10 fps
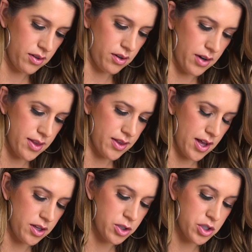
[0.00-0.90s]
All right,
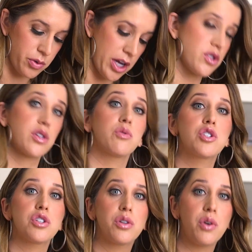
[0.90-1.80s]
that looks great. So
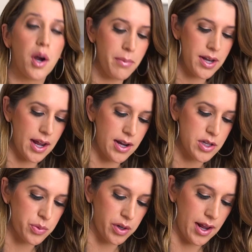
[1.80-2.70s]
to our
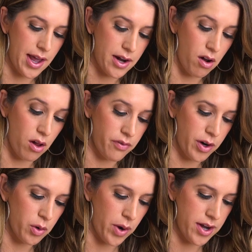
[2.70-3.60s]
bananas, we're gonna add all of
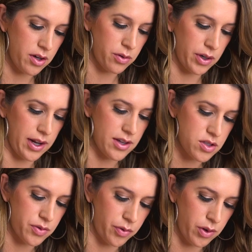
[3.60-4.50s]
our wet
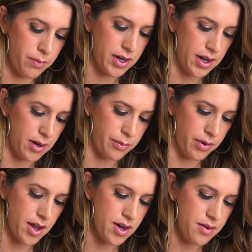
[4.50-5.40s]
ingredients for the banana
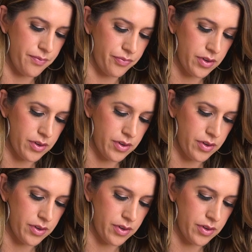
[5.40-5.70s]
bread.